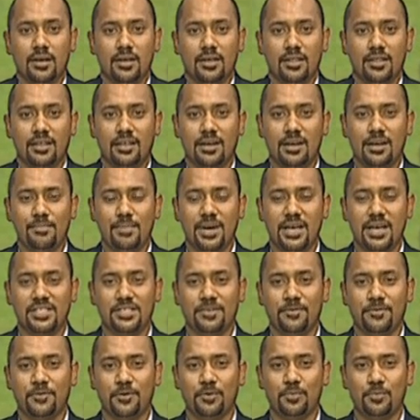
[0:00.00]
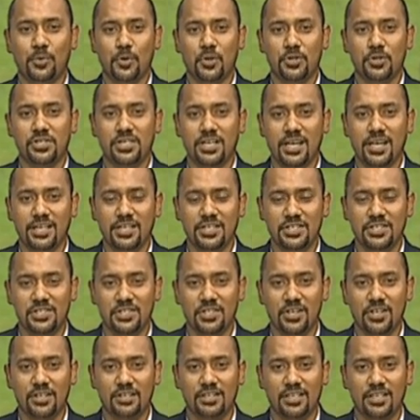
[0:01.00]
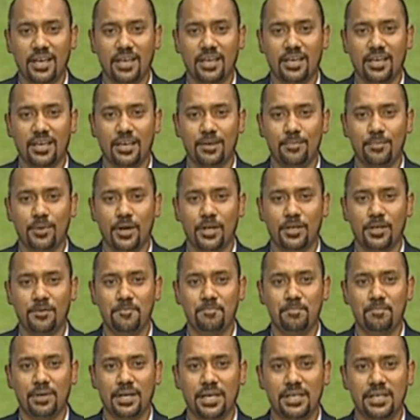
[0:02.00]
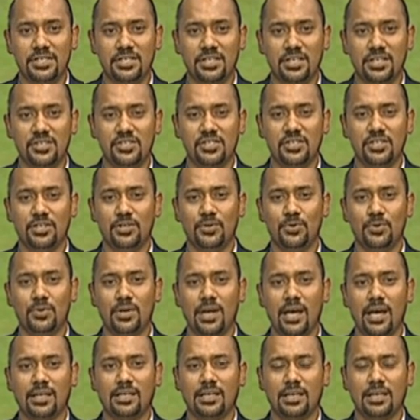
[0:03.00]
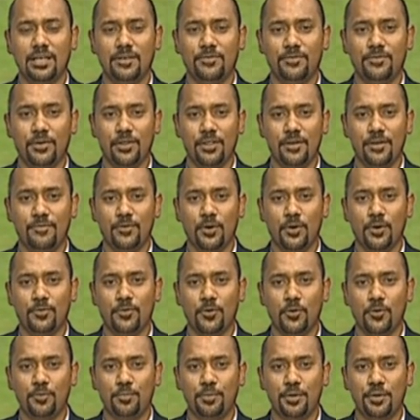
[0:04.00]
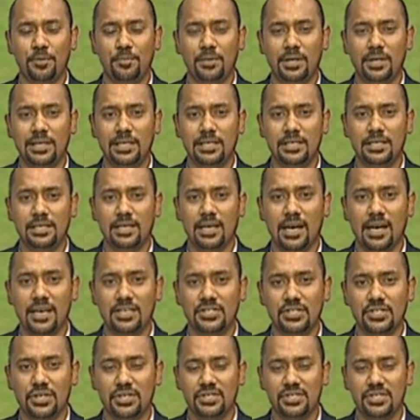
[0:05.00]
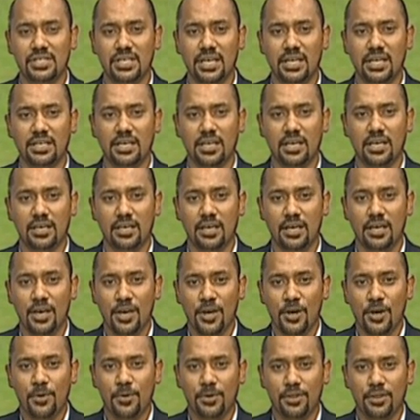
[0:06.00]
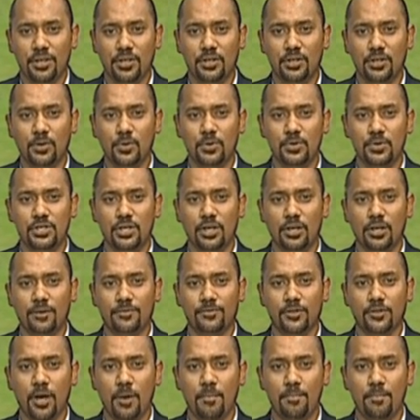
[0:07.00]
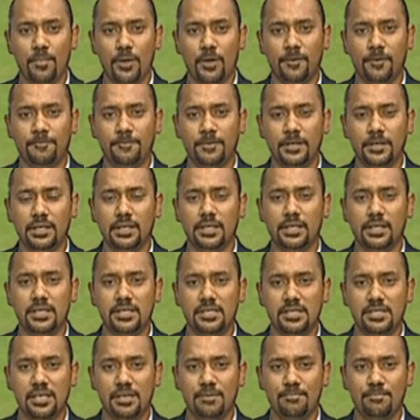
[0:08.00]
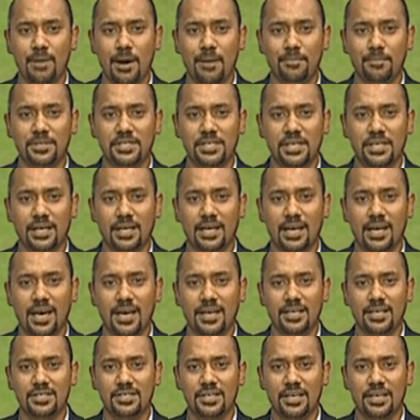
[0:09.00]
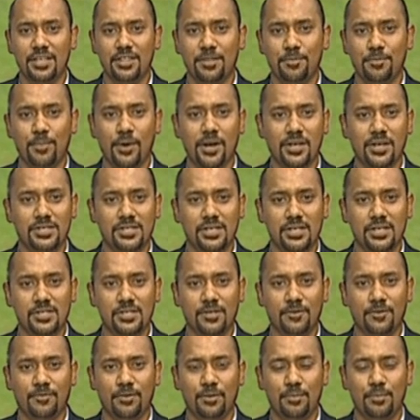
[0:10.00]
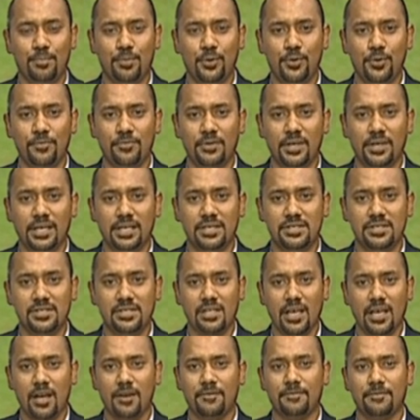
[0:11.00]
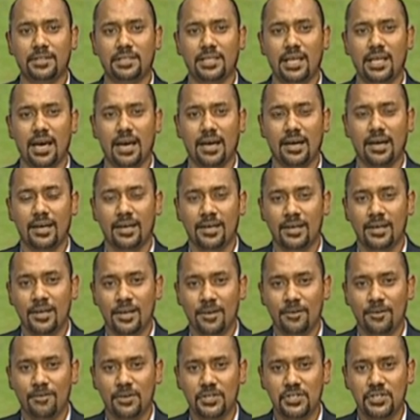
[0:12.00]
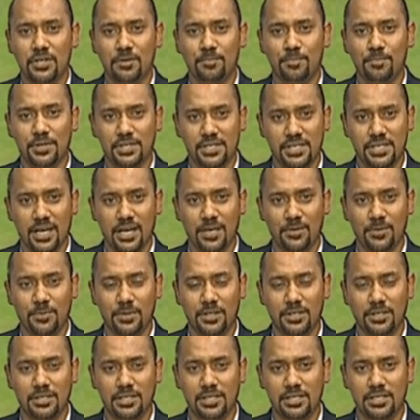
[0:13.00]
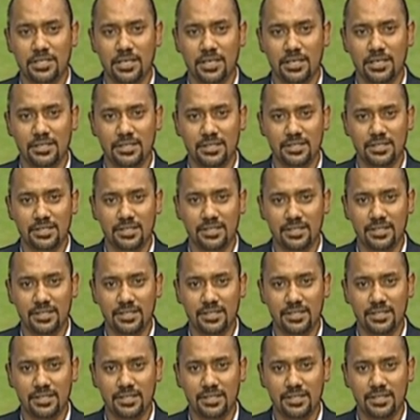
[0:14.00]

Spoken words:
The Lambasa football side is not taking bottom place Nasinu lightly for their Vodafone Premier League clash on Sunday. With the inclusion of top midfielders, the Mbamasinga Lions are in the process of improving its style of attack. Vasnil Prasad with the details.